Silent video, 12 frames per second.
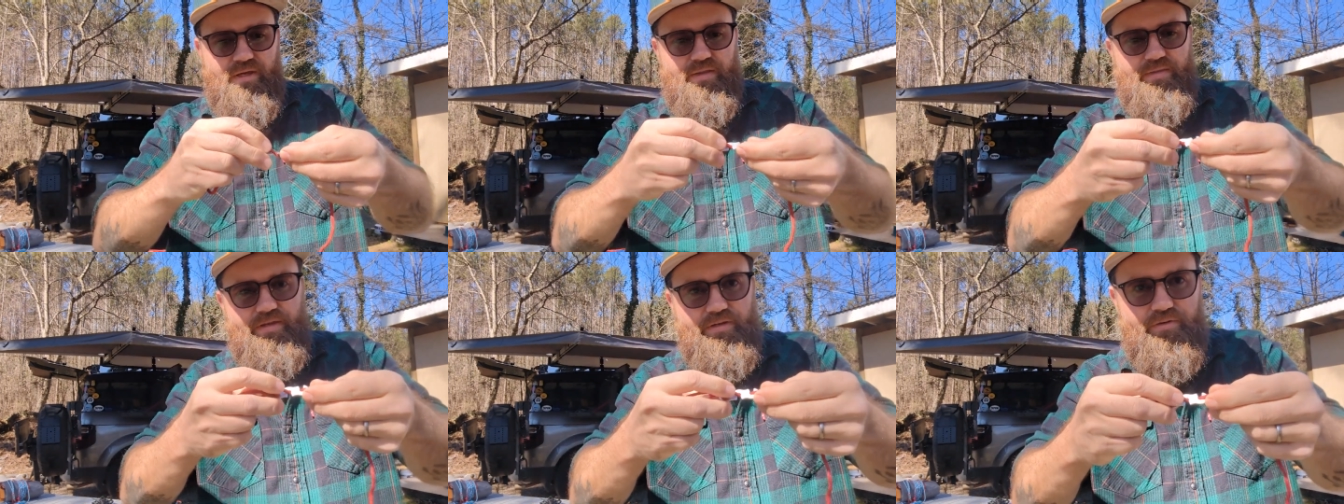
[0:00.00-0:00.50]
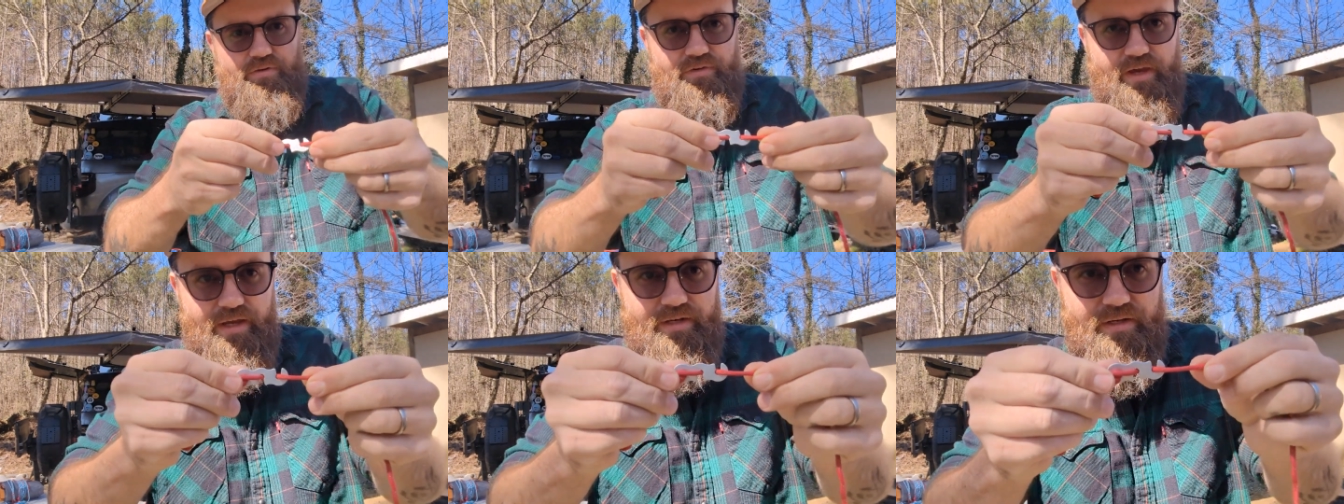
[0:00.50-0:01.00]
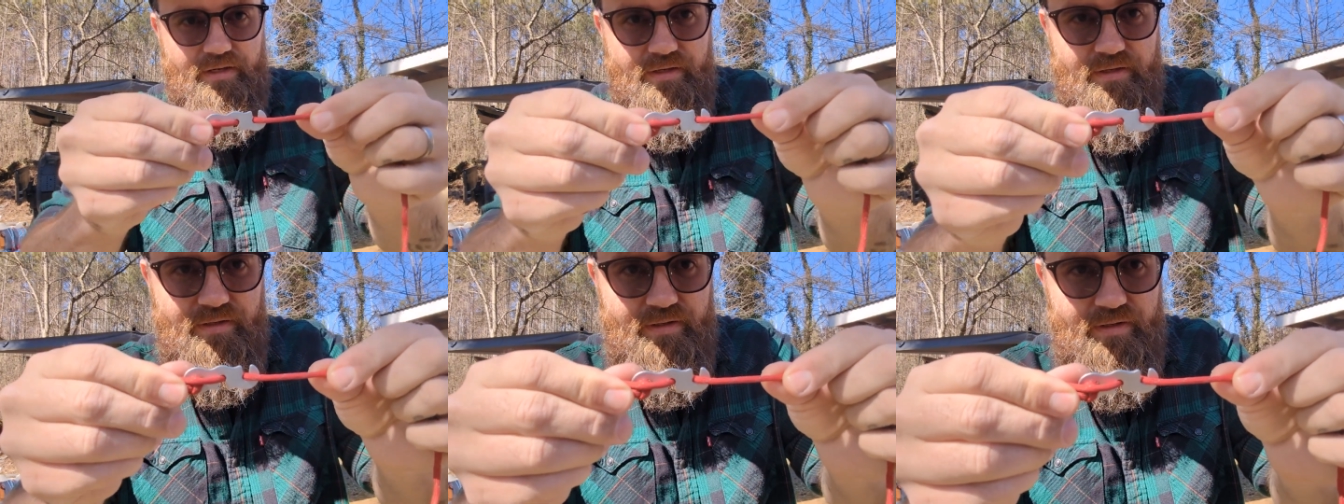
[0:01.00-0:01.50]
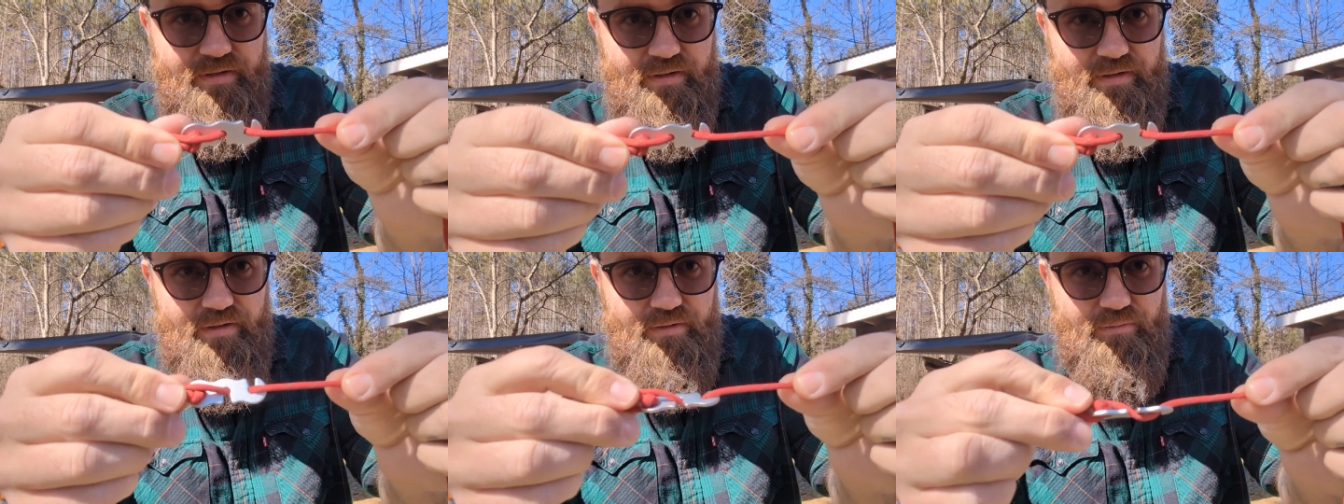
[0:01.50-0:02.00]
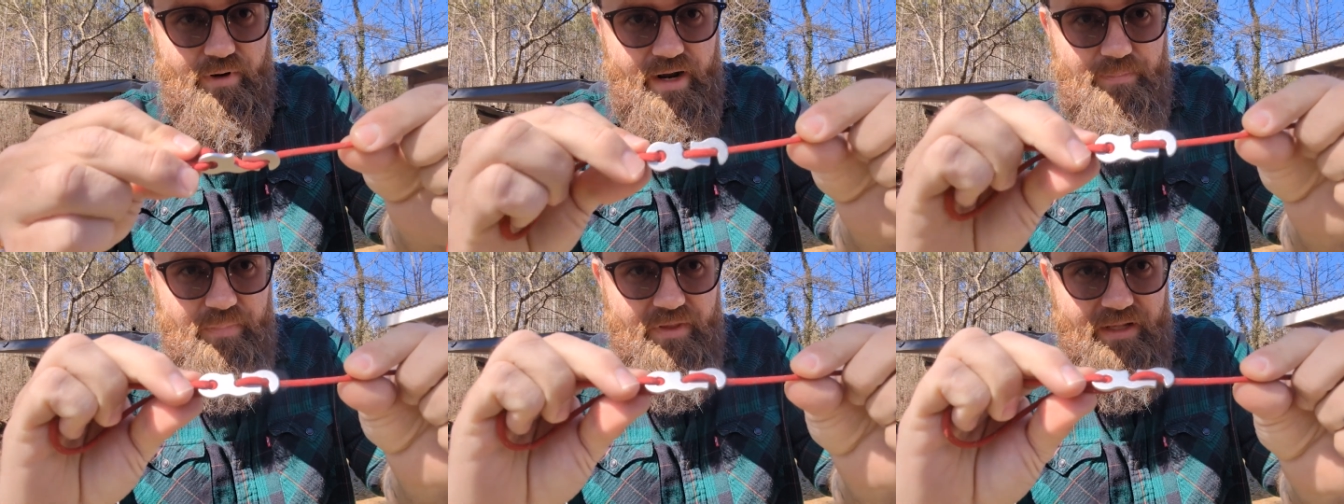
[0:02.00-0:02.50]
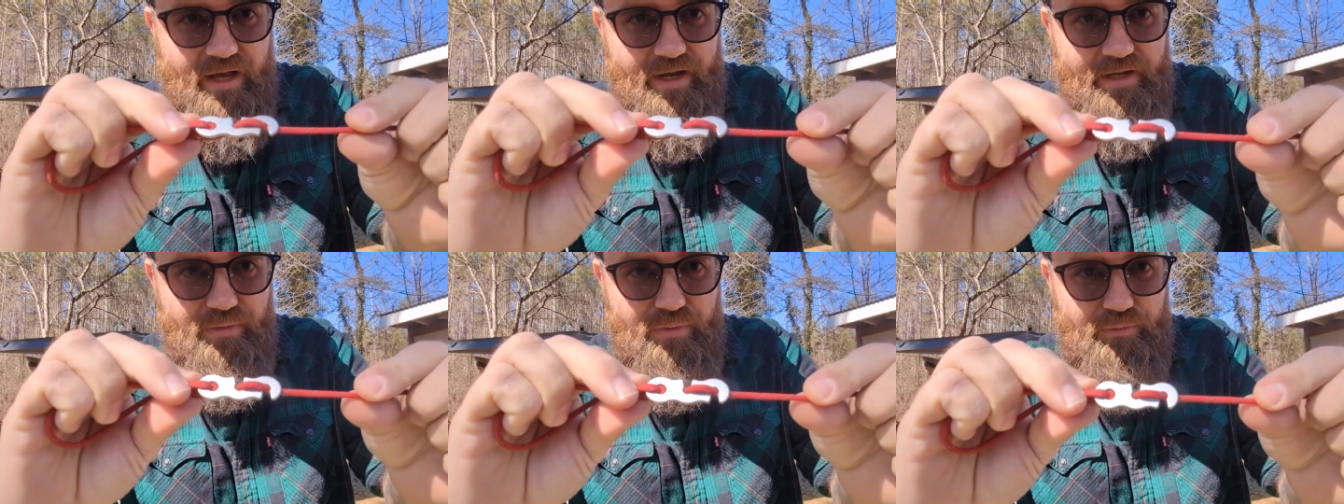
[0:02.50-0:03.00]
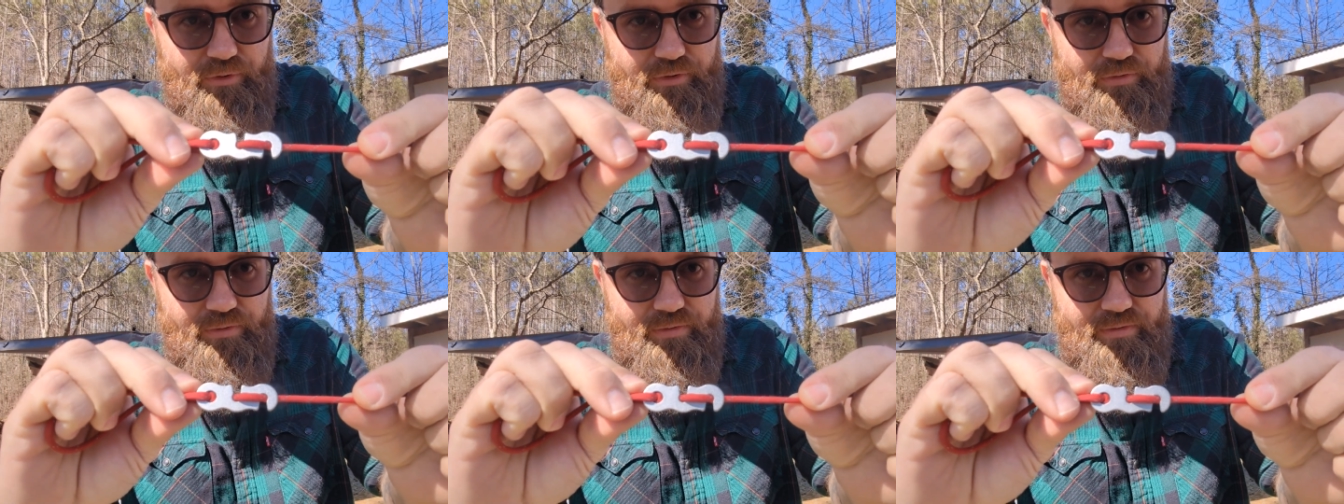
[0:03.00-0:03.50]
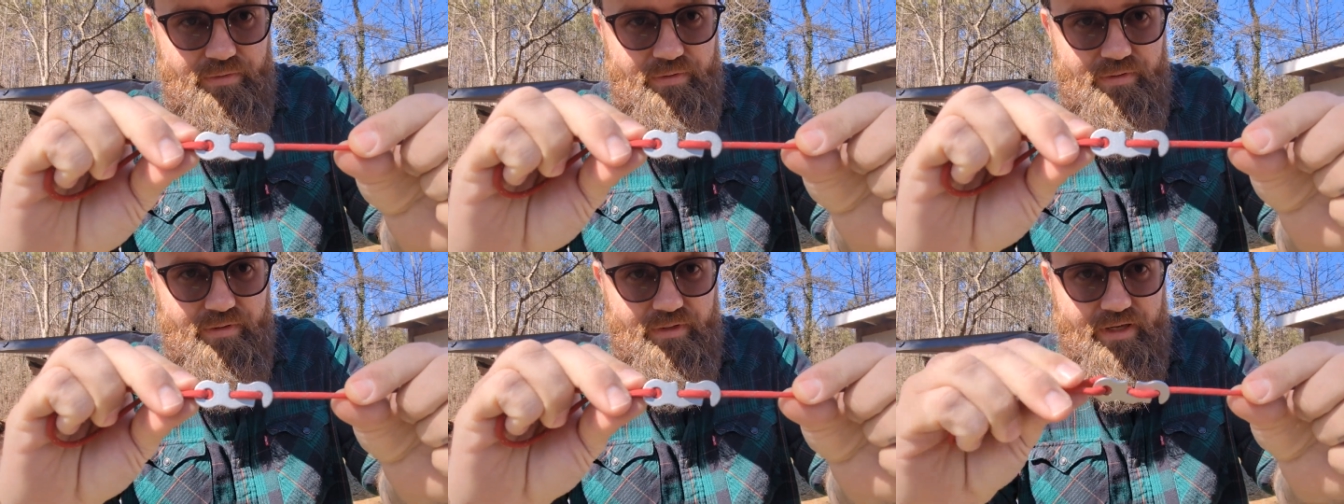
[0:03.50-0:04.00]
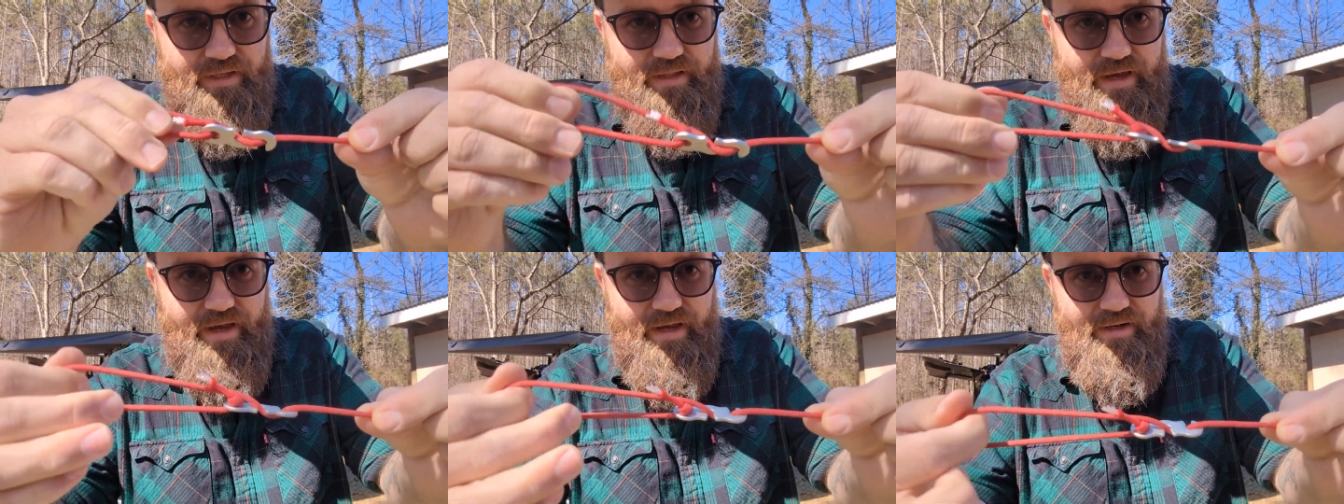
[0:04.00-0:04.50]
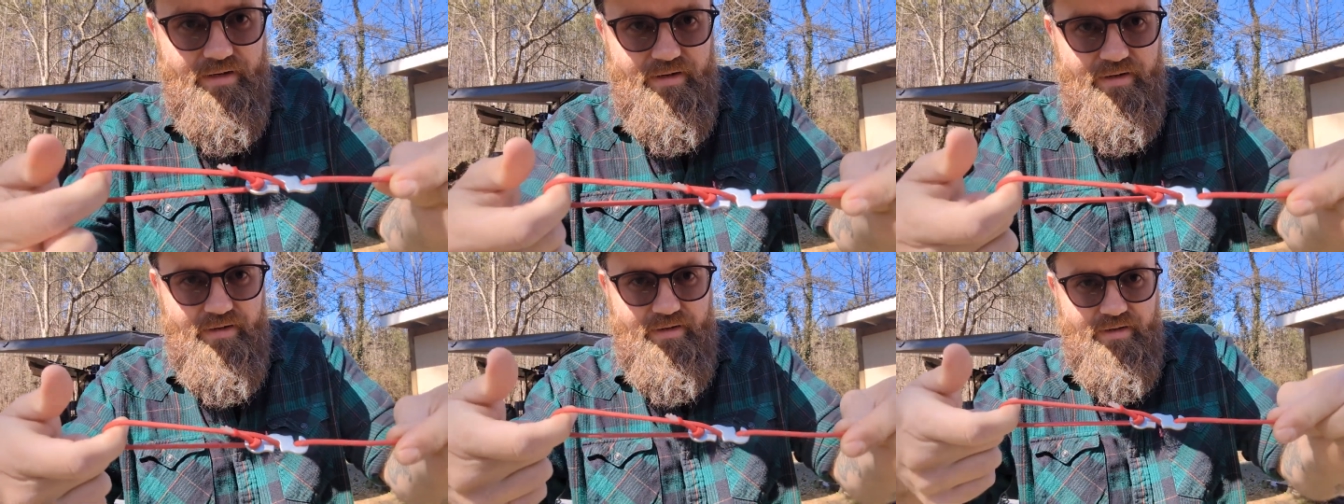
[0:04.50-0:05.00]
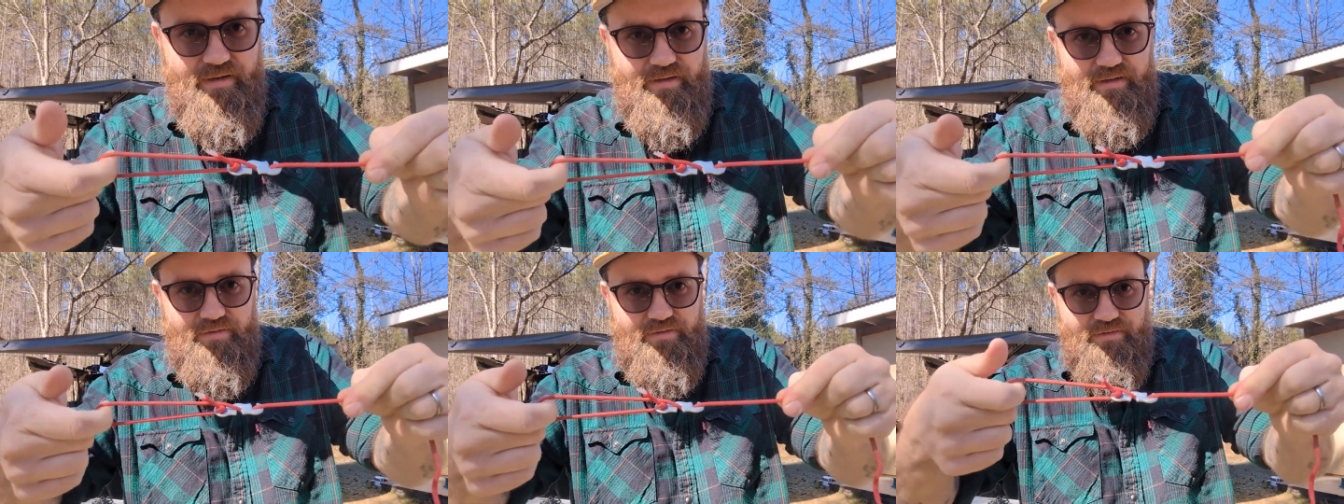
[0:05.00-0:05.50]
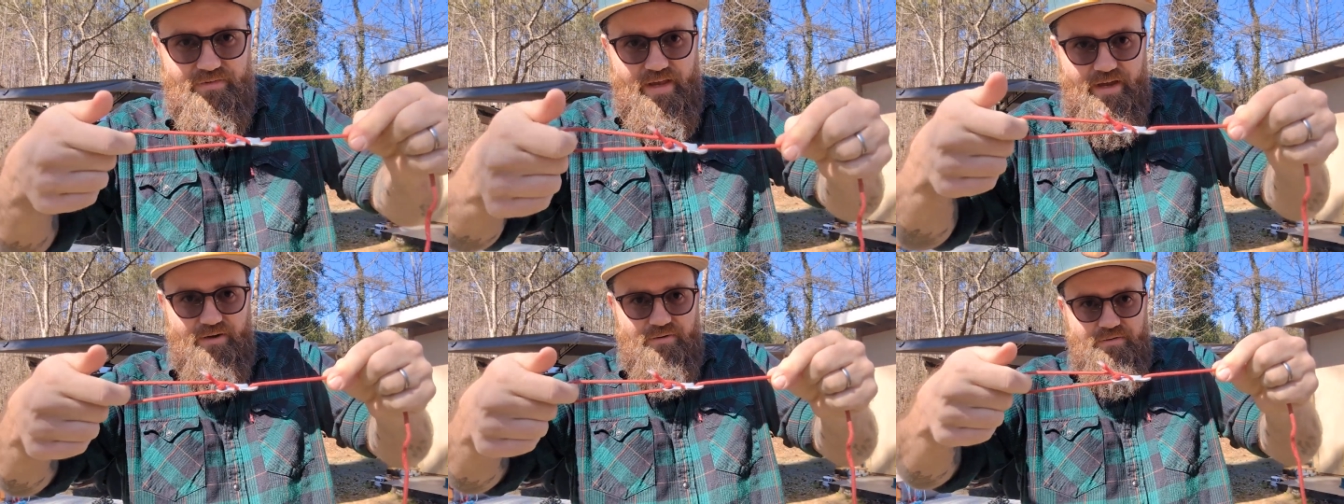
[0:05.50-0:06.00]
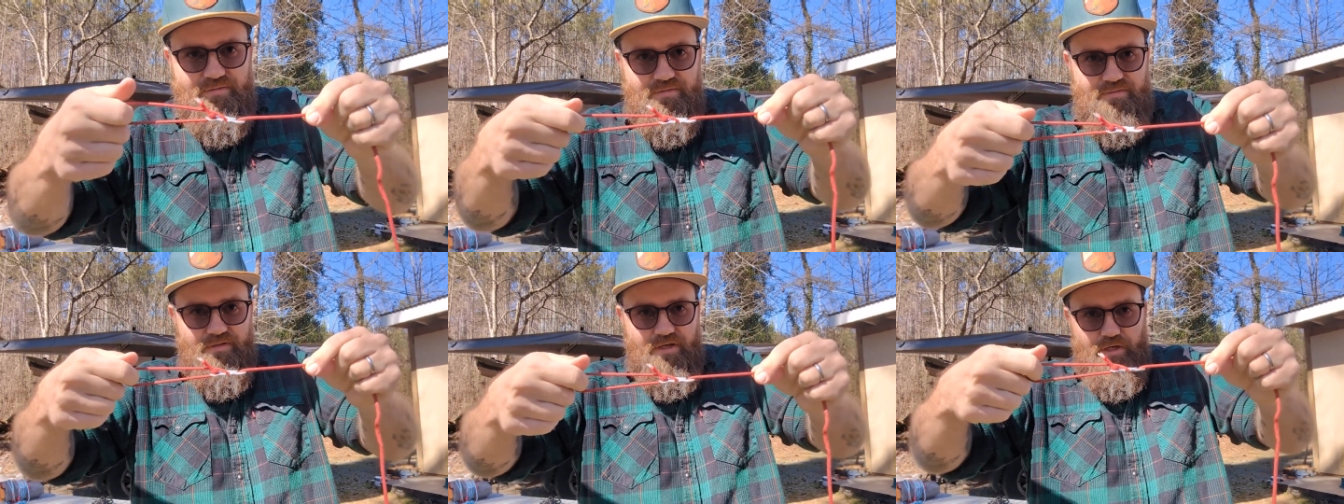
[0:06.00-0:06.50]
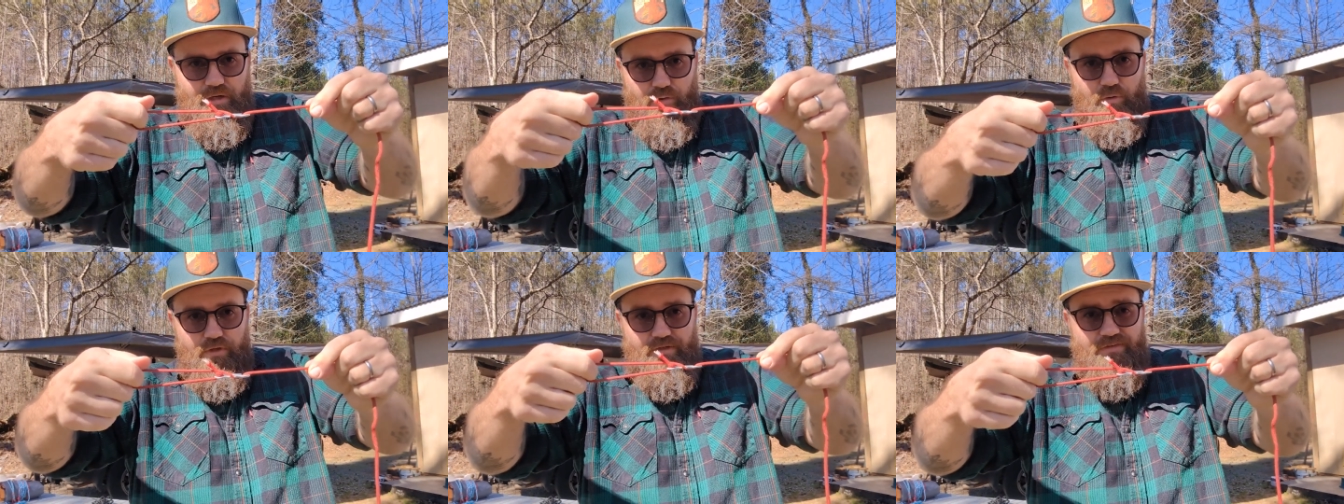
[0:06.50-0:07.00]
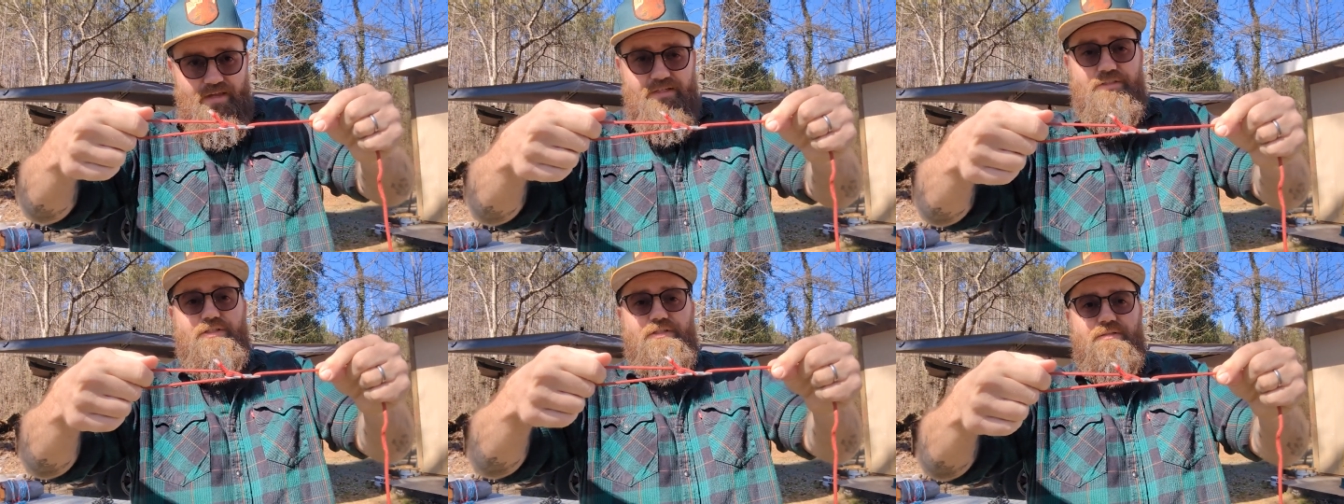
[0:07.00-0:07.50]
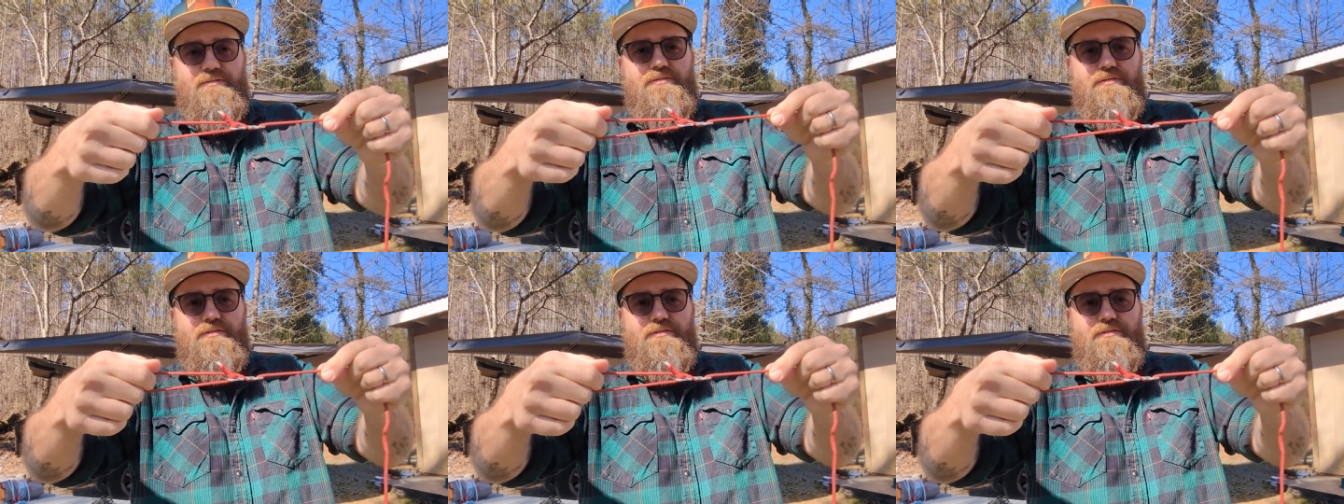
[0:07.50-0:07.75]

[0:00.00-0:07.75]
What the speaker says: and then you just kind of wrap the line through like that, and this is now going to hold its tension,